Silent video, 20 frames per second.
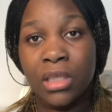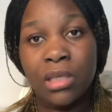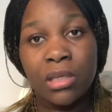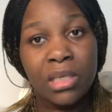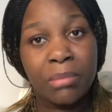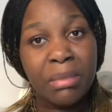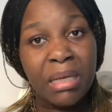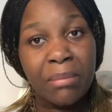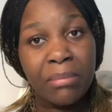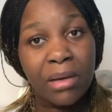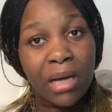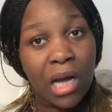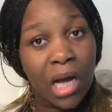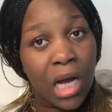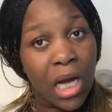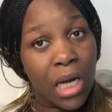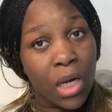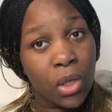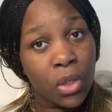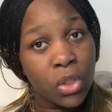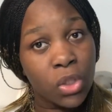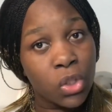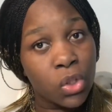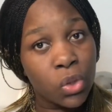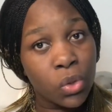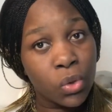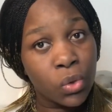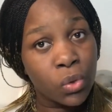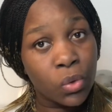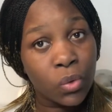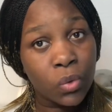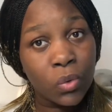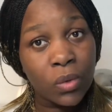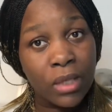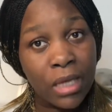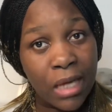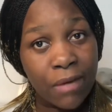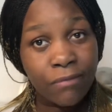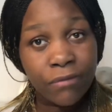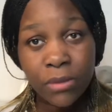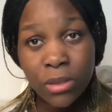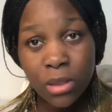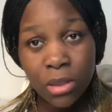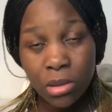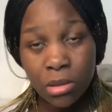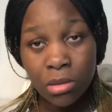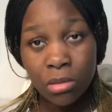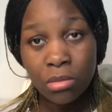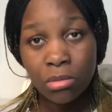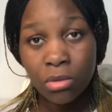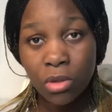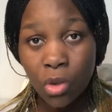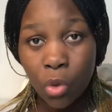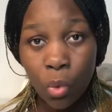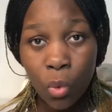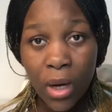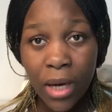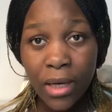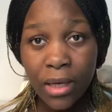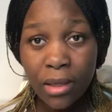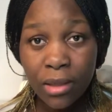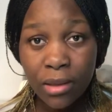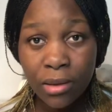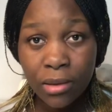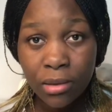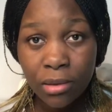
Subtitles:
Remember how you left your work